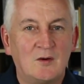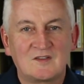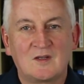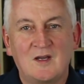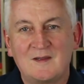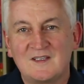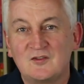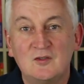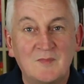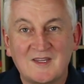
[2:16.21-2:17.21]
it's this
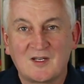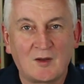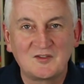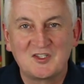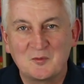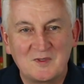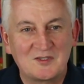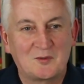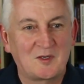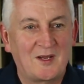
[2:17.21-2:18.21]
new methodology that we're
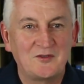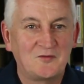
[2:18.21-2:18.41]
talking about.